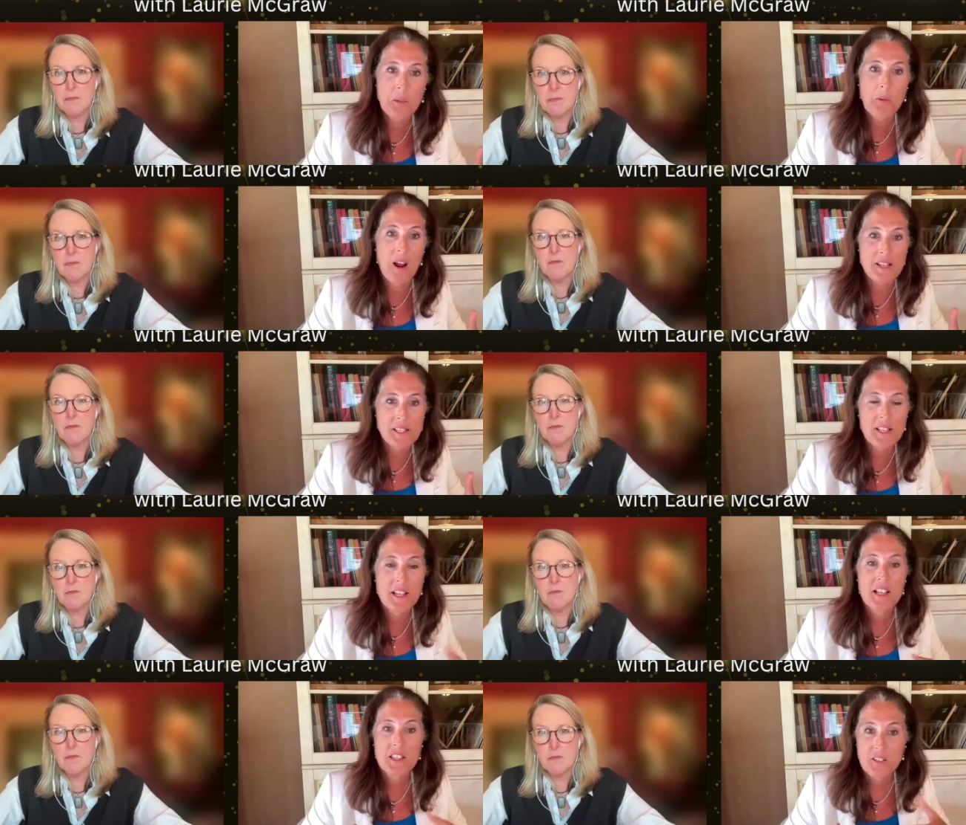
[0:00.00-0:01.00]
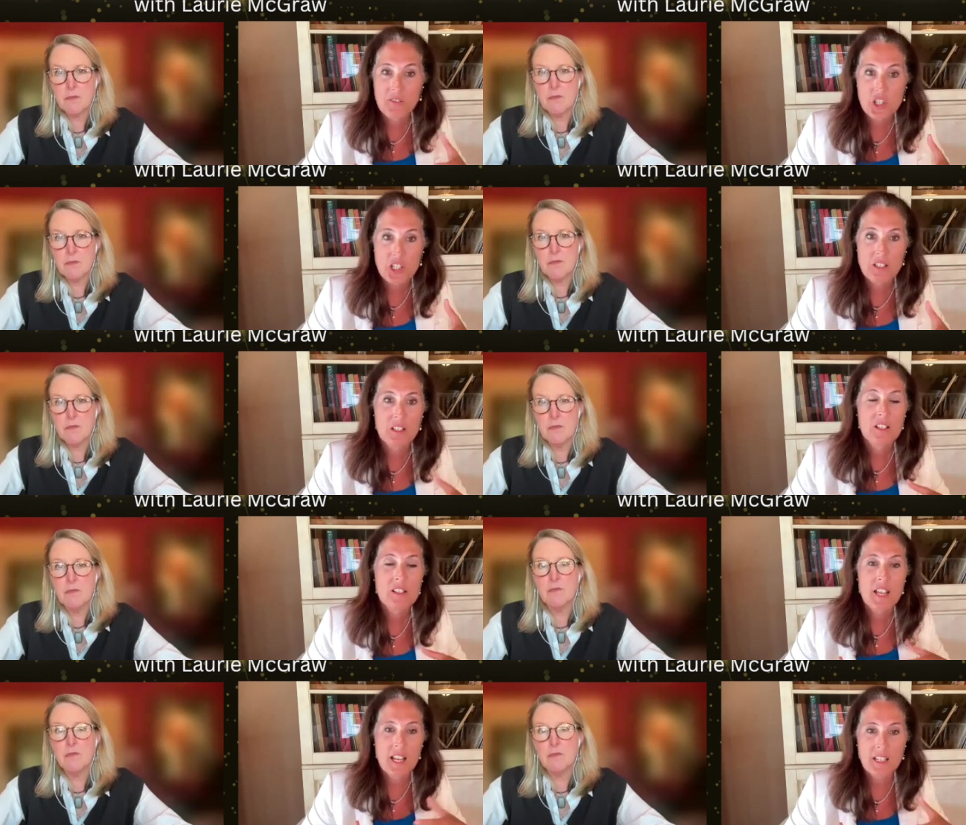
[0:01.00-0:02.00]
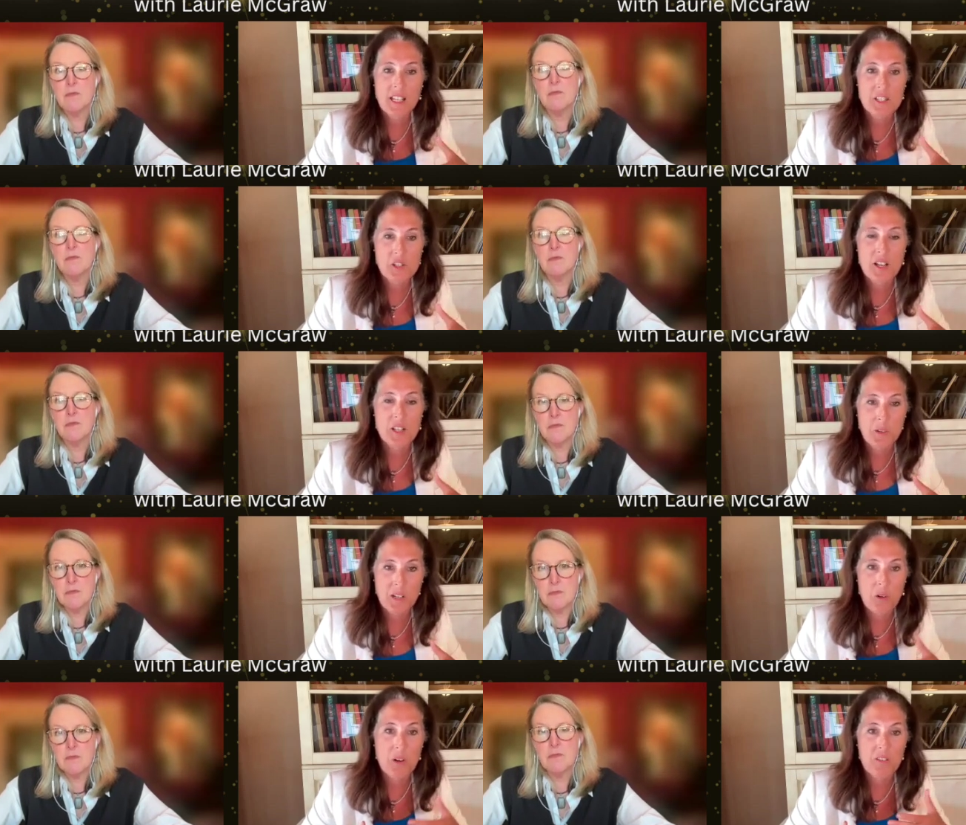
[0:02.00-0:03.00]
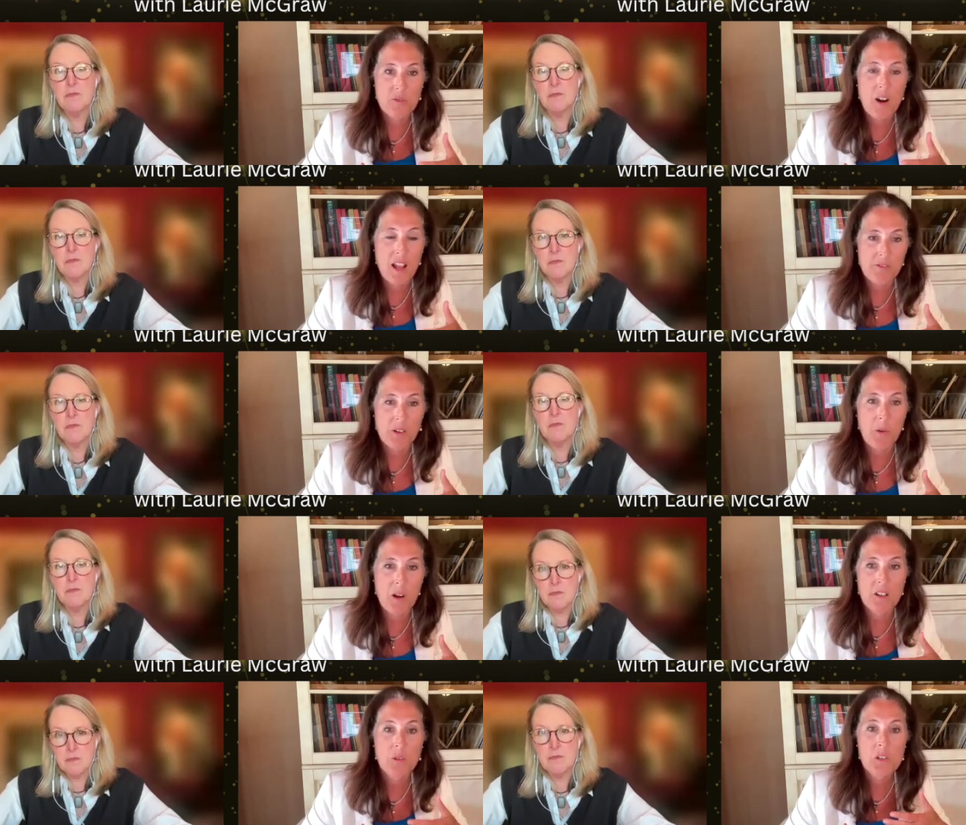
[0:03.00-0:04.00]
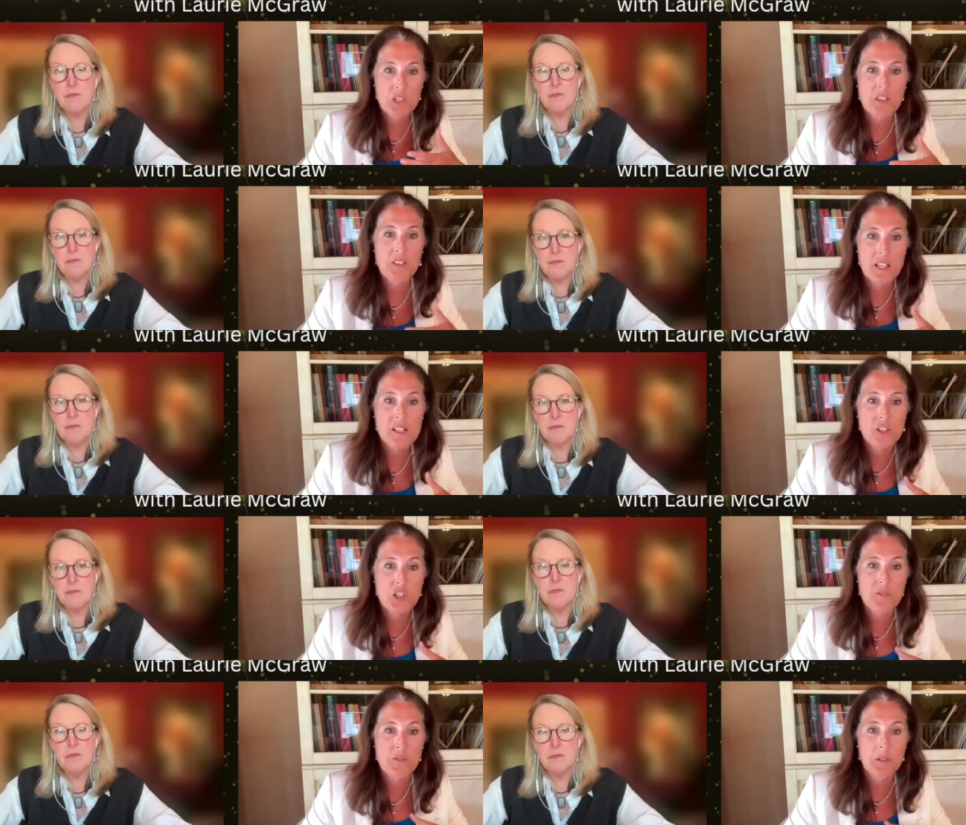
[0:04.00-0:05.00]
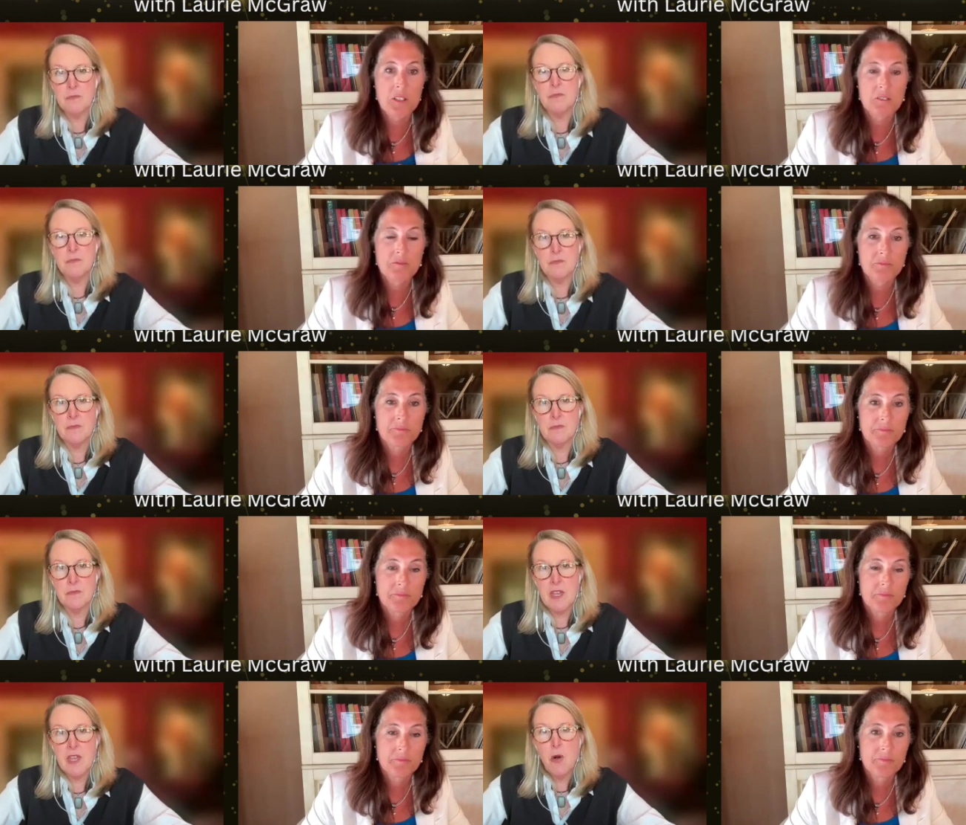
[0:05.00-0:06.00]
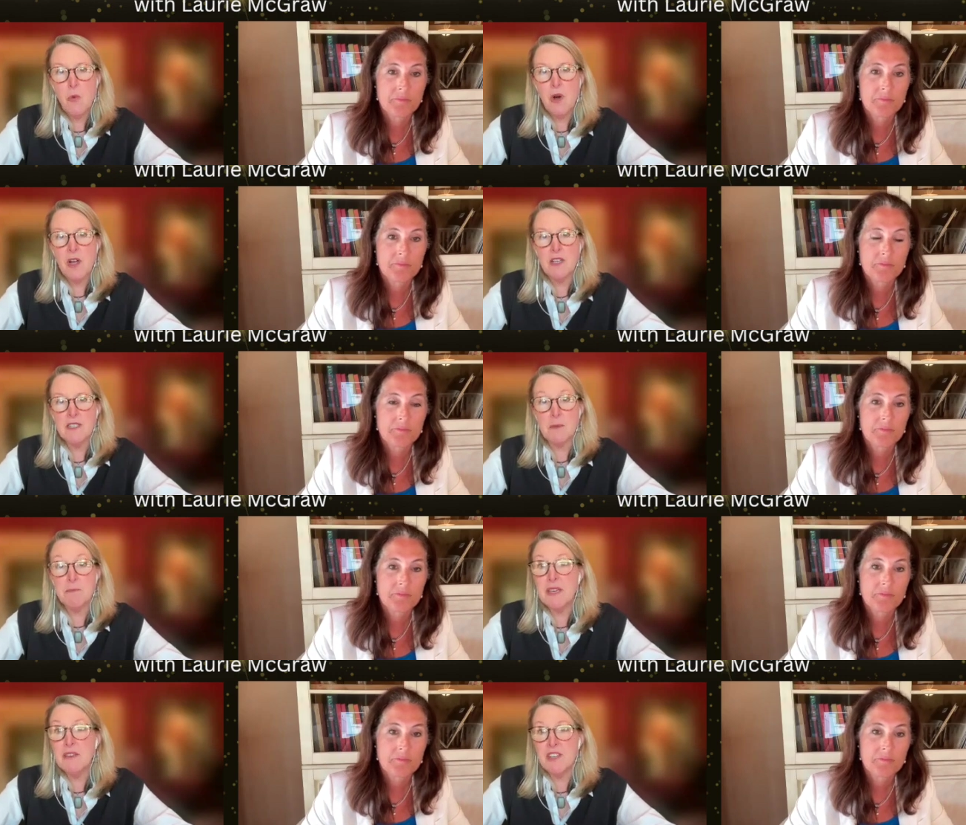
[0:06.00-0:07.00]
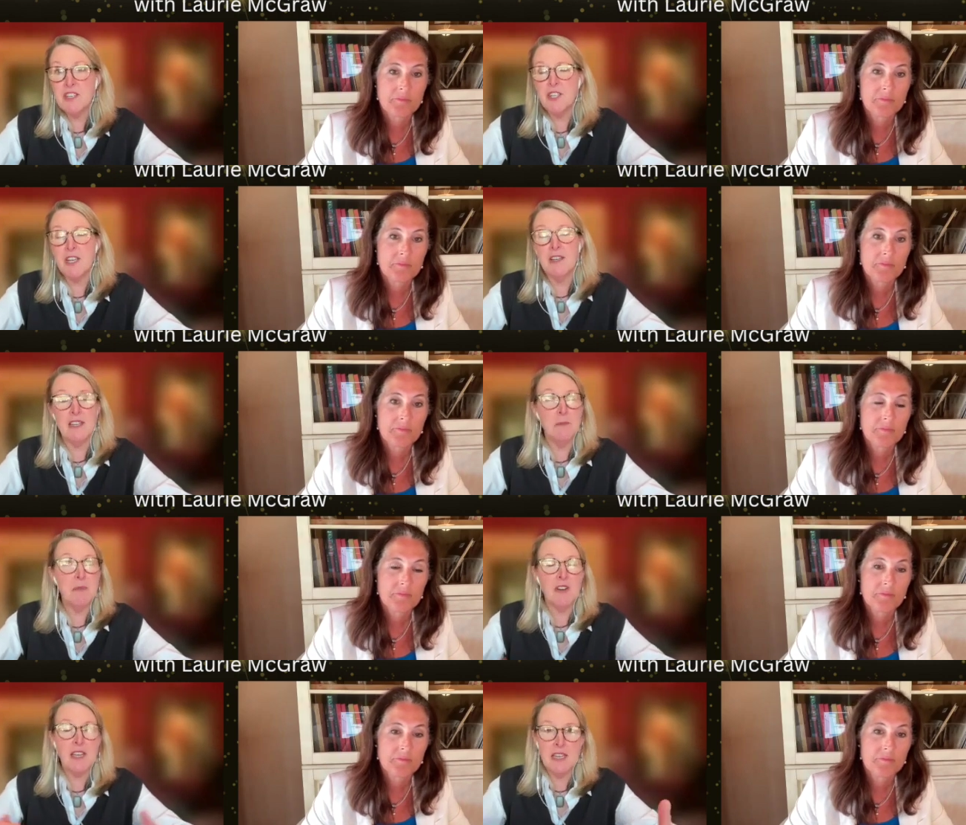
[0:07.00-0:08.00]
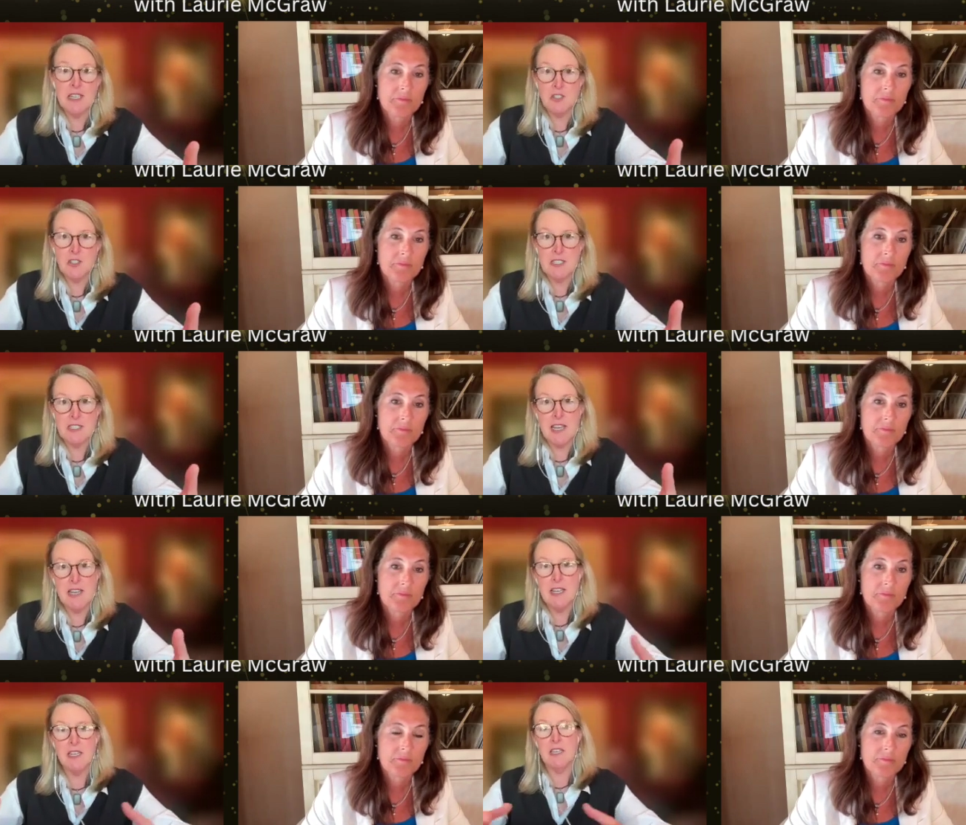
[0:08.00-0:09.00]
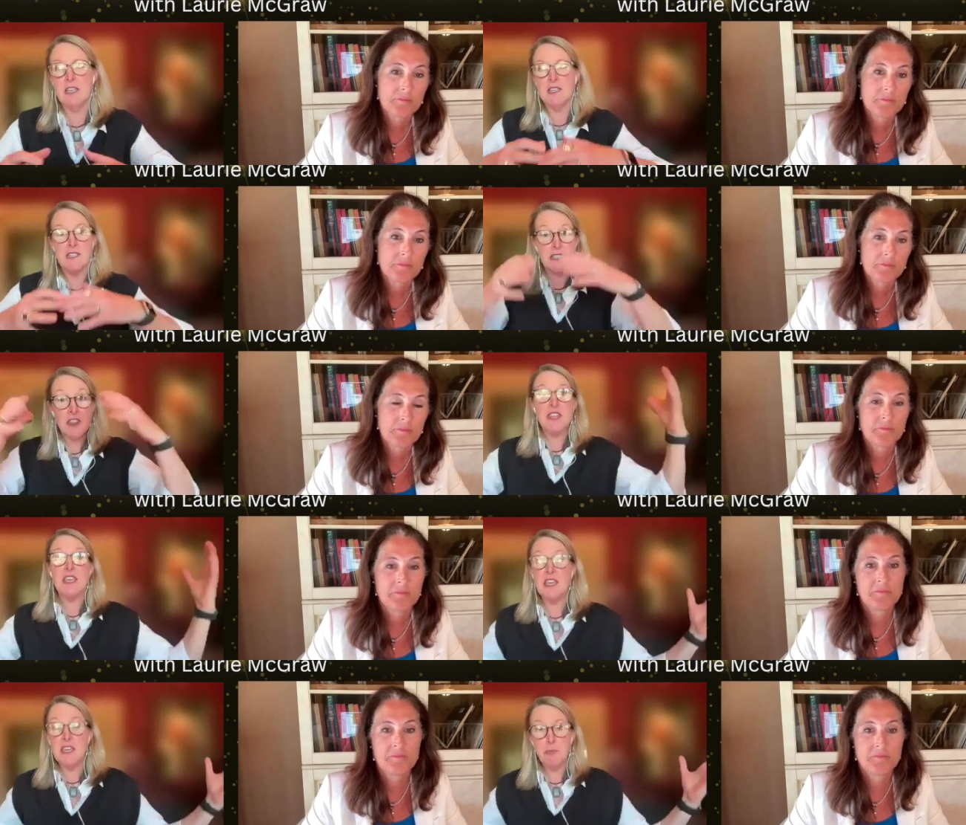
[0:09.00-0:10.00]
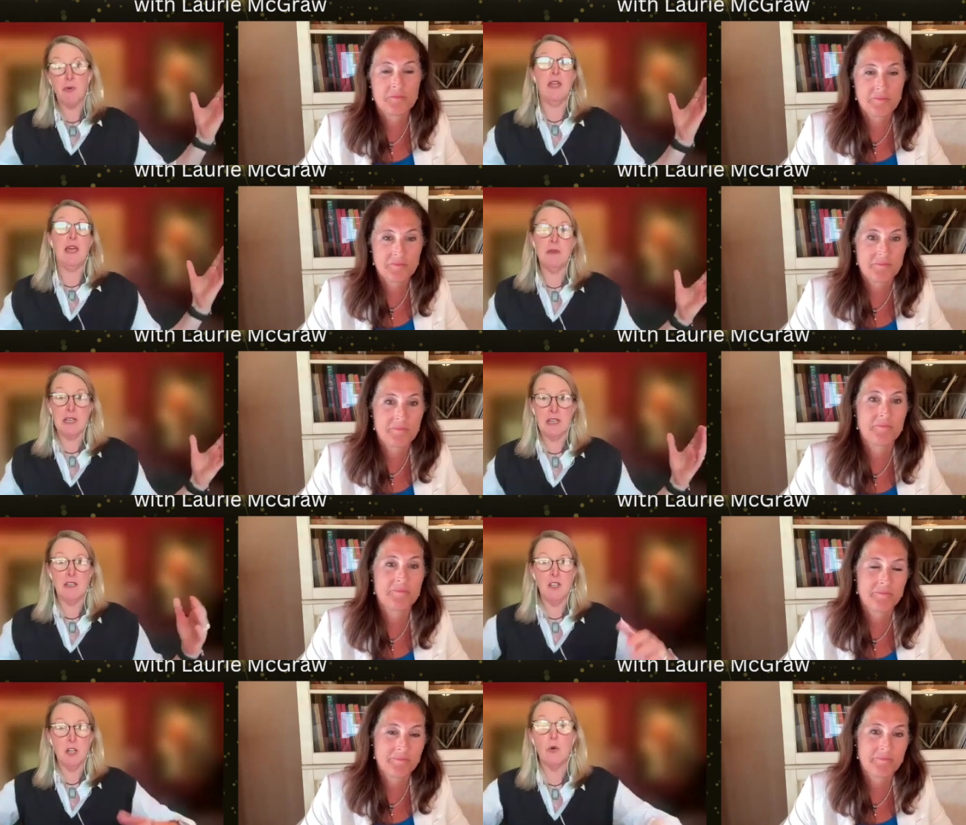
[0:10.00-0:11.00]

Speaker 1: prize, the vision to end cancer as we know it for everyone, which I think is achievable.
Speaker 2: Well, it's a big vision, and the American Cancer Society is the preeminent, you know,